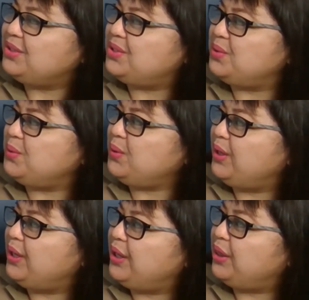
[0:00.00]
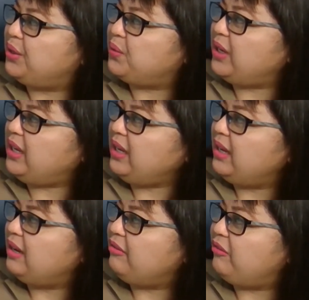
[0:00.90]
two, three,
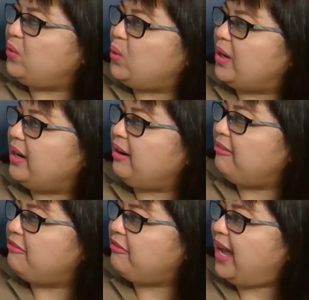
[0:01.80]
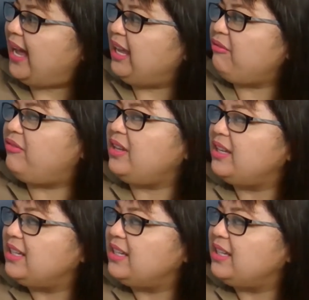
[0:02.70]
four, five,